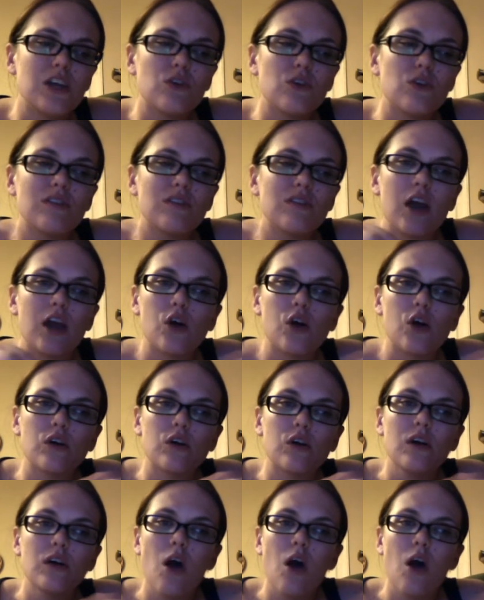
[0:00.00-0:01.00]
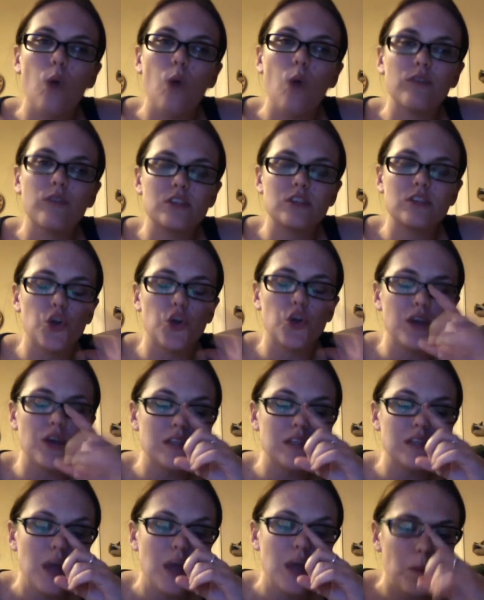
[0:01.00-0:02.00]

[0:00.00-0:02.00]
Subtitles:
here and there over the series,